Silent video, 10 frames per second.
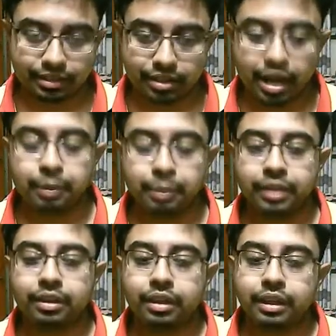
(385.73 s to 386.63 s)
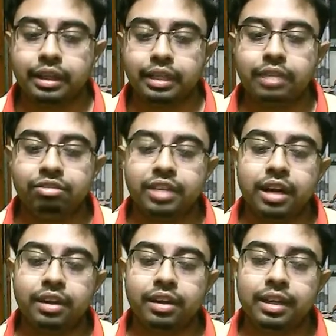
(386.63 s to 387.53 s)
I mean, if there
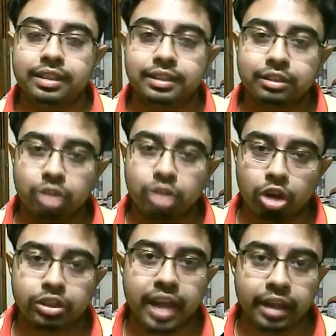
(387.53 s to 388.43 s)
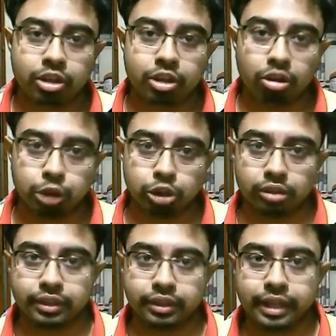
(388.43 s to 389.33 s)
is not any condition,
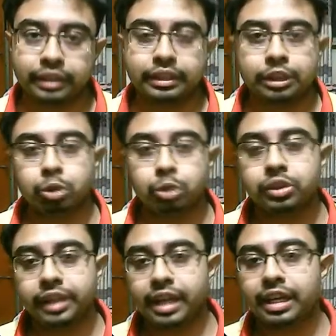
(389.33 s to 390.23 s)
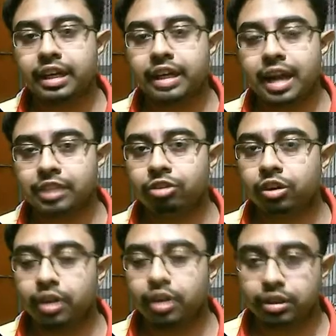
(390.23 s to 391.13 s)
that it would take it as for
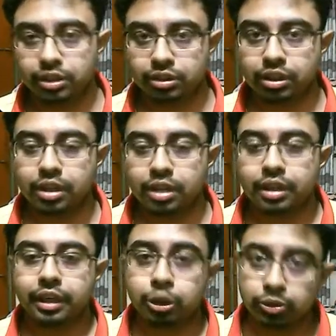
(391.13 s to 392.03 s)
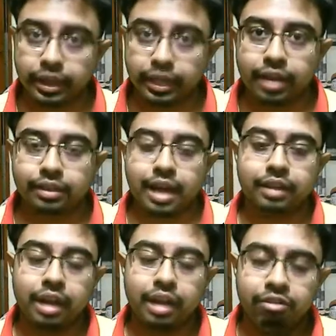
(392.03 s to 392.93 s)
granted. It would think that
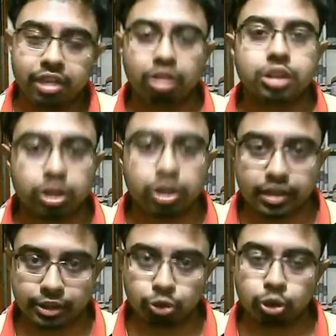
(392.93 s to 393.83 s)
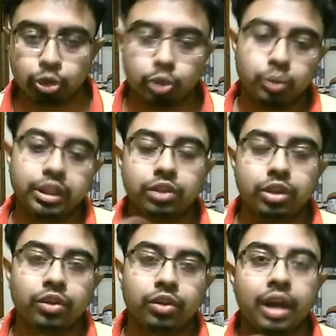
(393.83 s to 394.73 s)
every condition is true, so it will
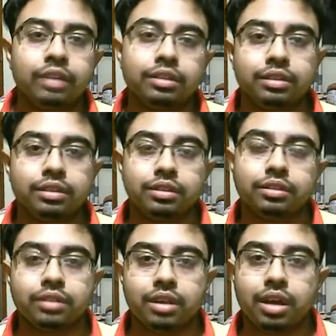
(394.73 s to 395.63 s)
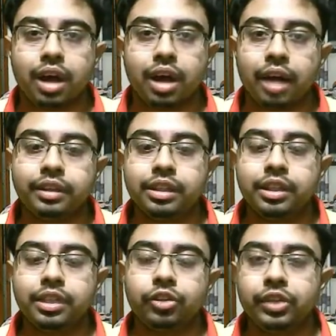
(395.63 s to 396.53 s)
run until it
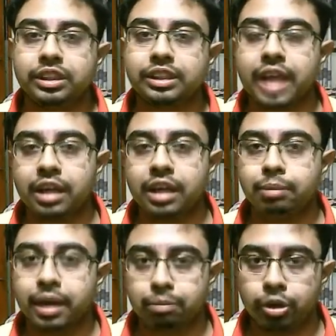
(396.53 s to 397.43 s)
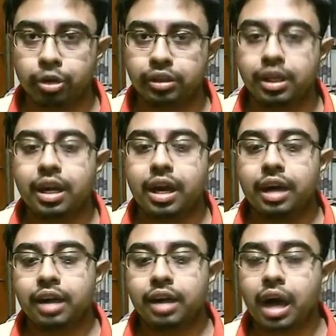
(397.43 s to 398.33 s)
reaches any breakpoint. And
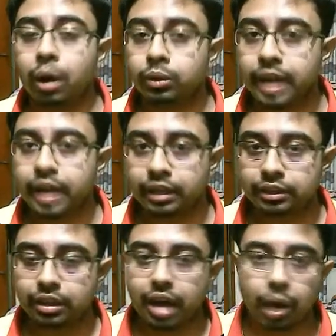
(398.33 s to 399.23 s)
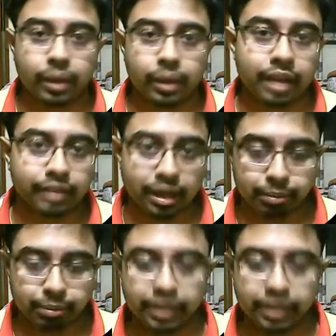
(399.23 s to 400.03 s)
how can that be?